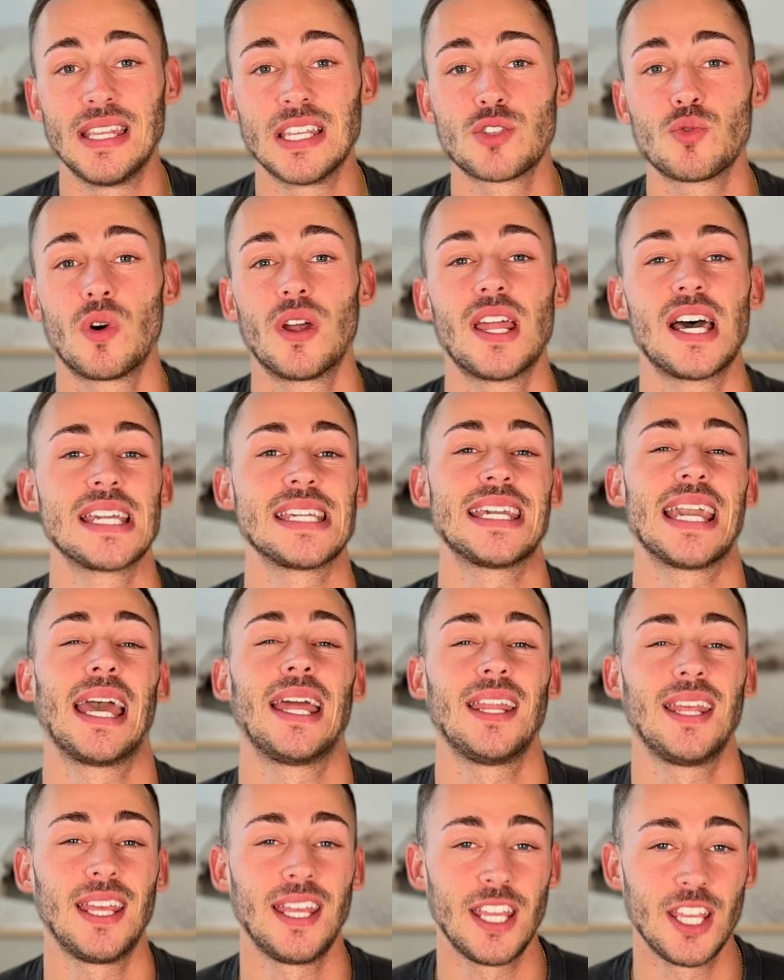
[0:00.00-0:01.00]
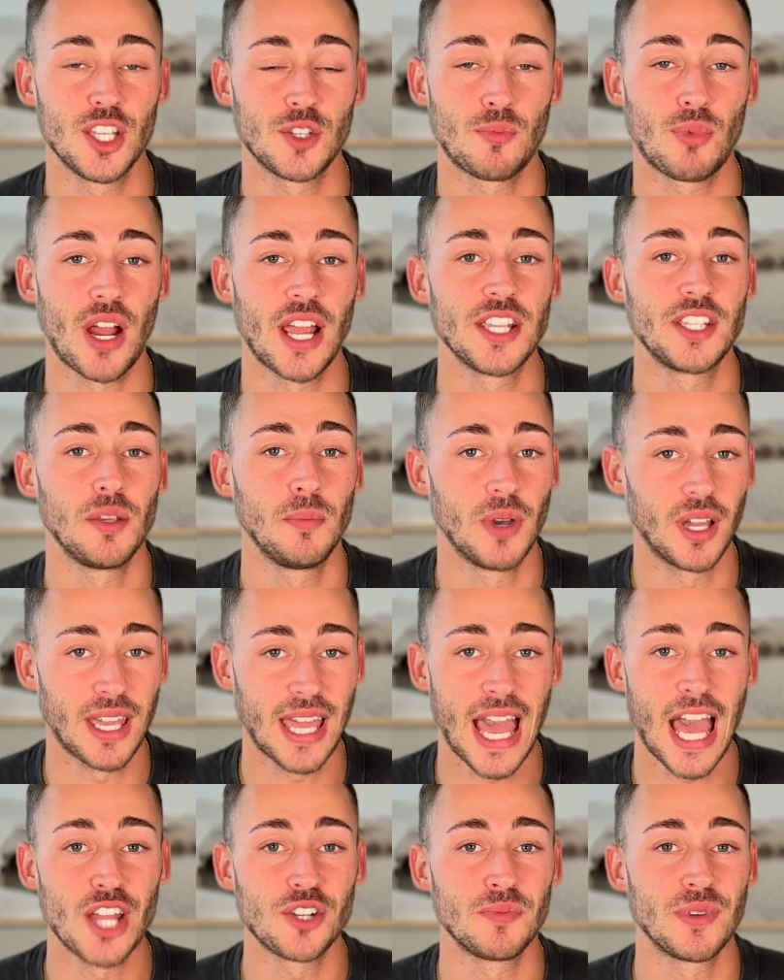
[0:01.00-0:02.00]
this one. Again, it is pricey, but
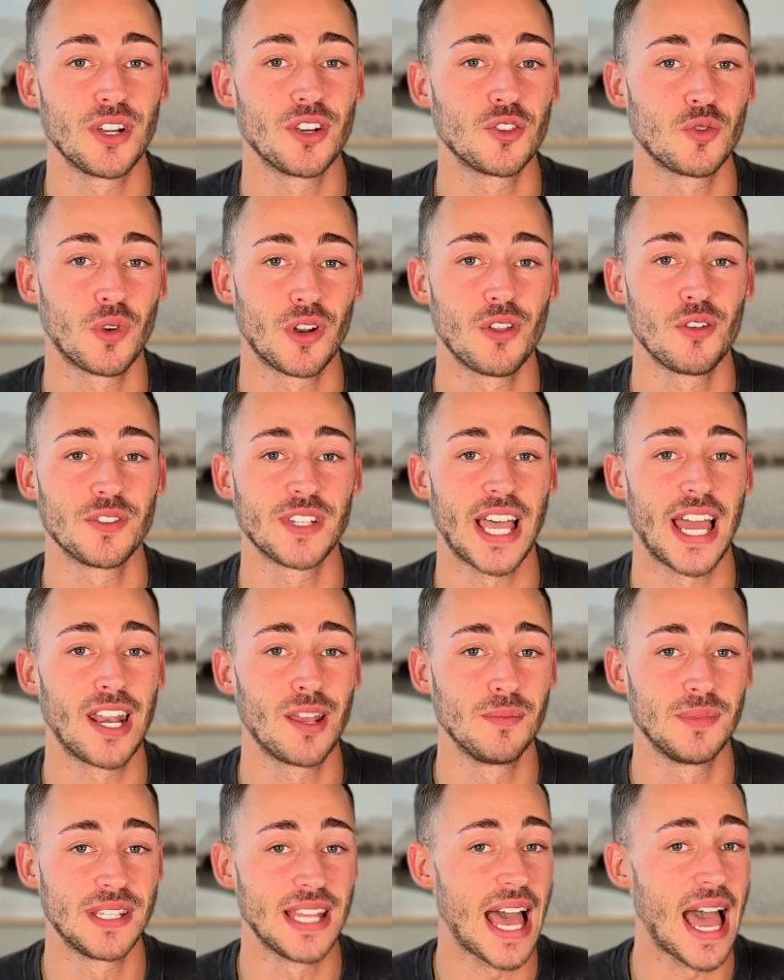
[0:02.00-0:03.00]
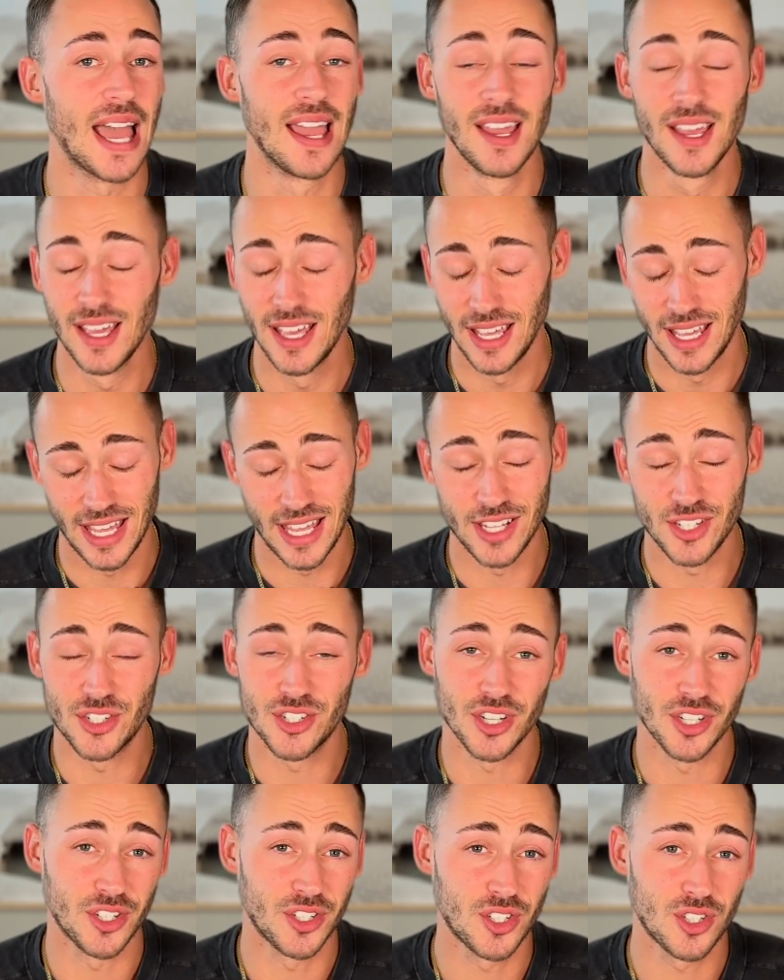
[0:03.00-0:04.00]
cashmere is one of those items that is
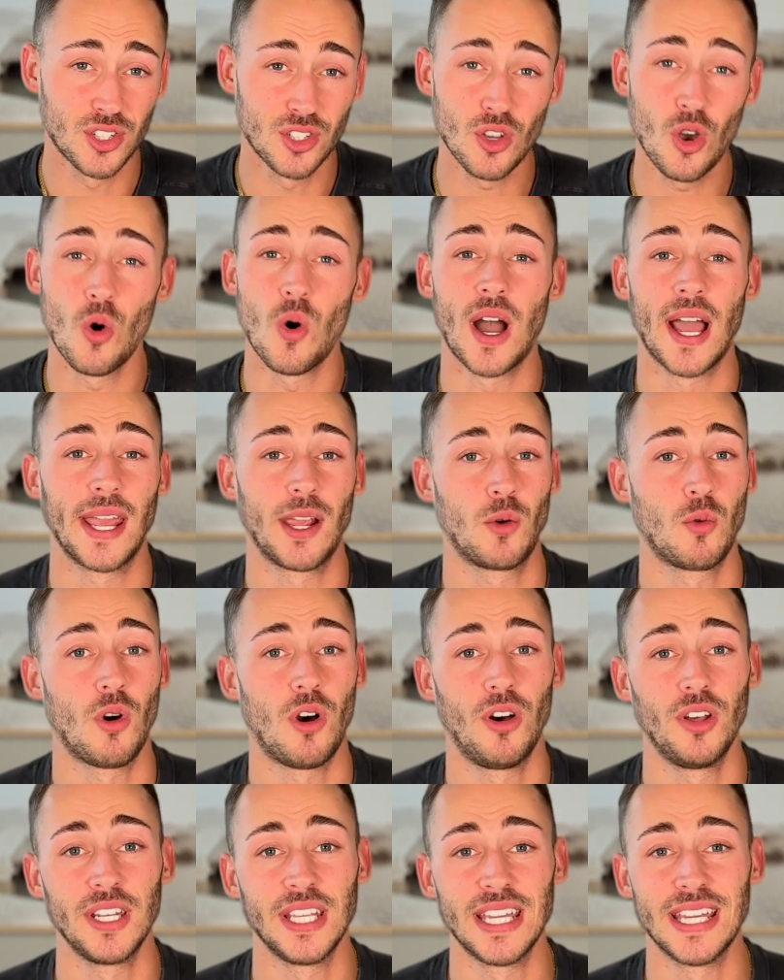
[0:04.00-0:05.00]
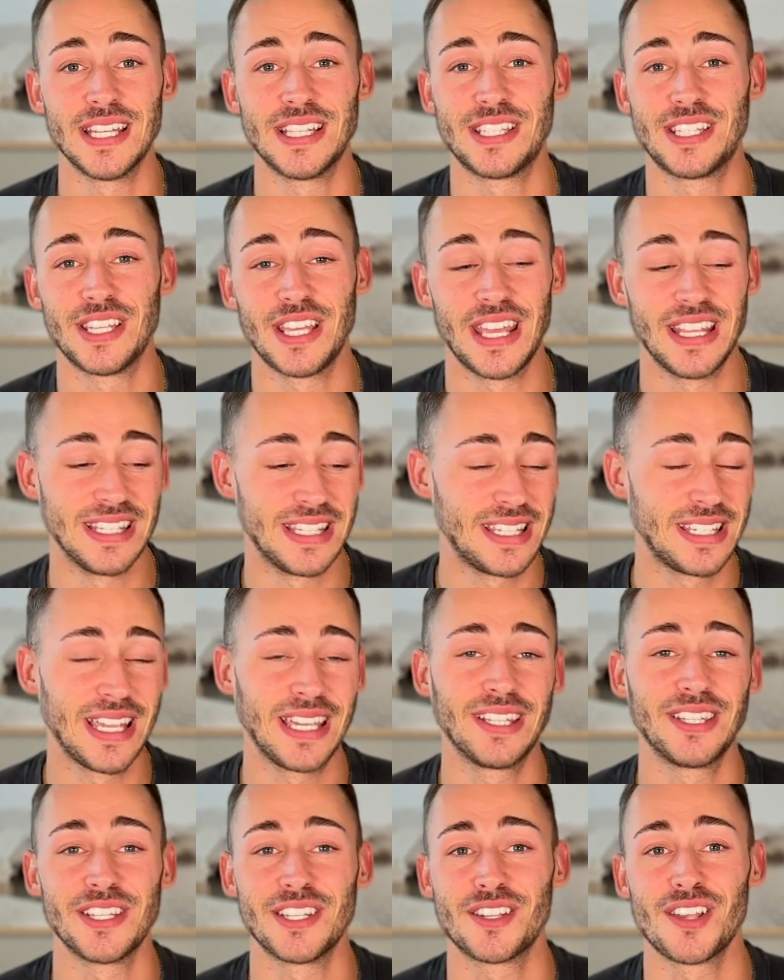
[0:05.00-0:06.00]
just so high quality. It's
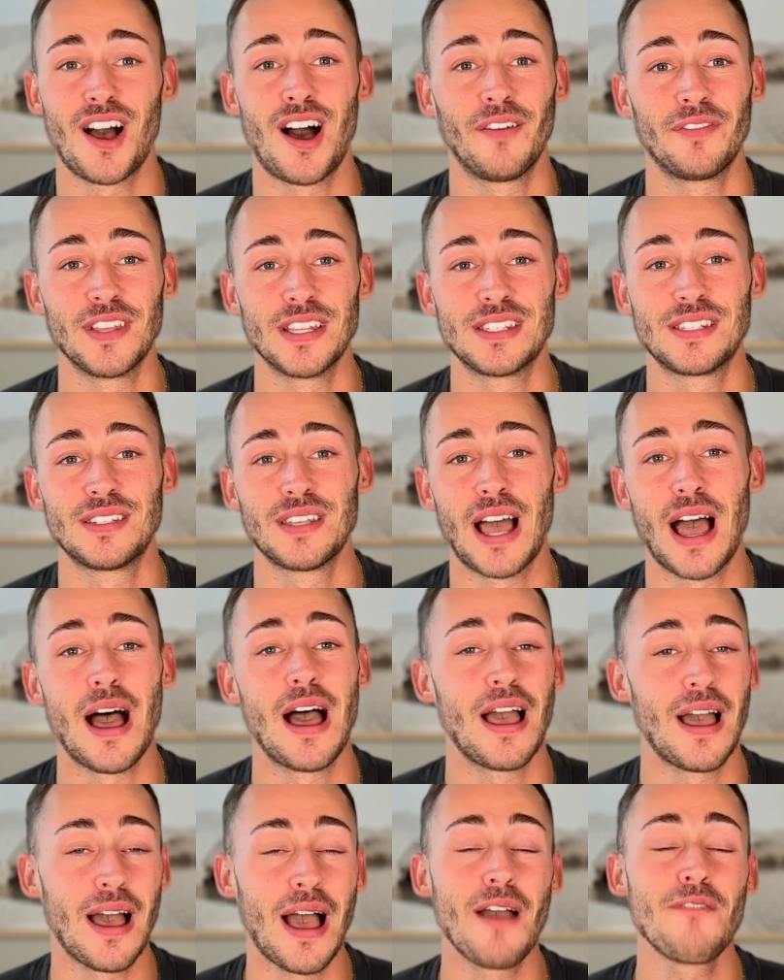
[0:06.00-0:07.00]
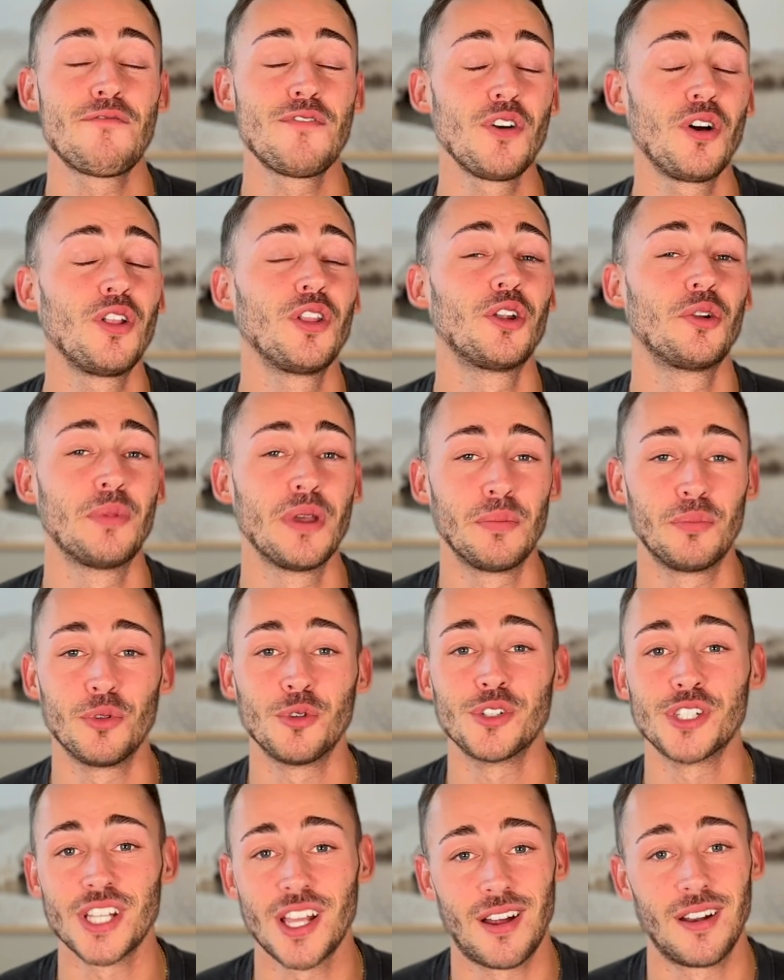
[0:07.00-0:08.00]
insanely soft. It's I, I, feel a little bit
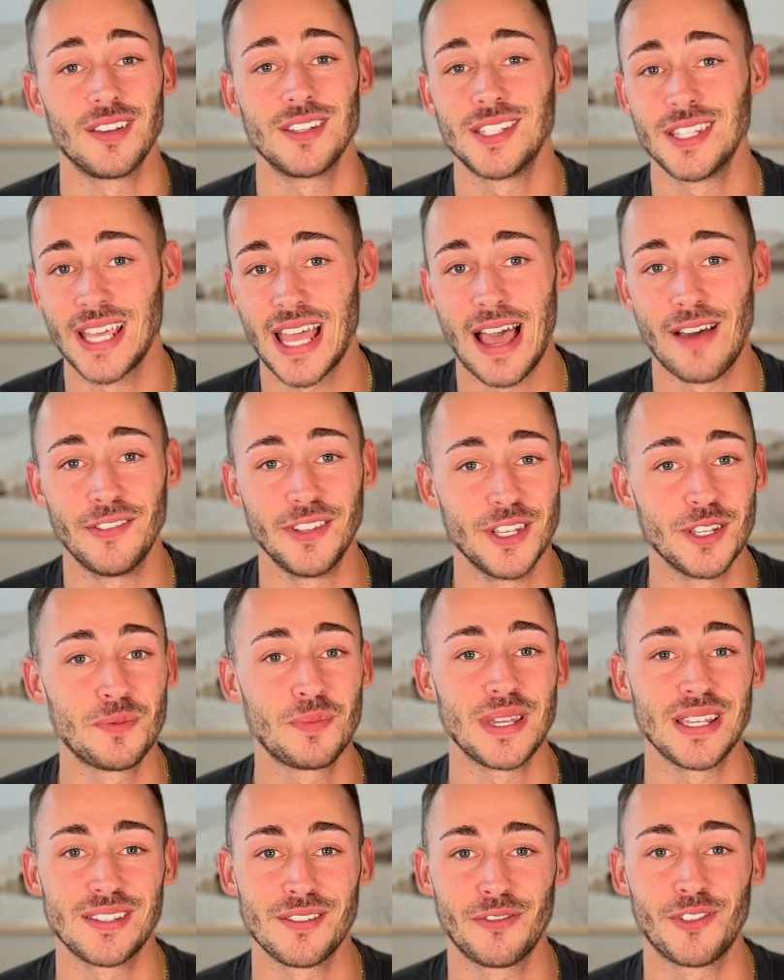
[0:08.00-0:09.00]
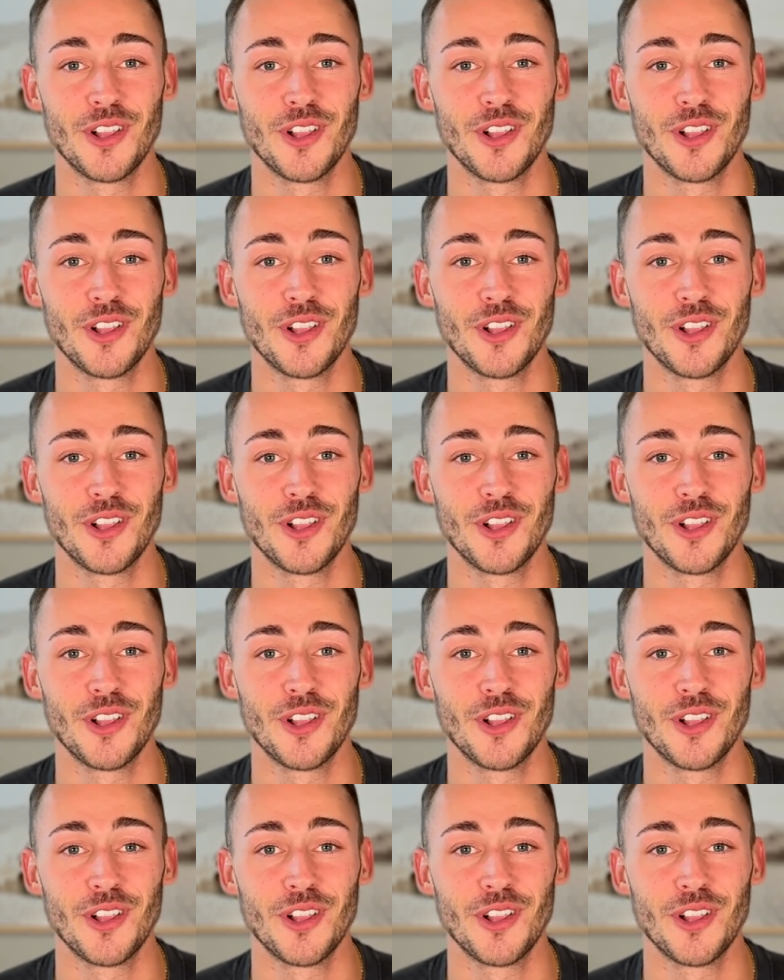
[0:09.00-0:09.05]
bougie, honestly, having this piece of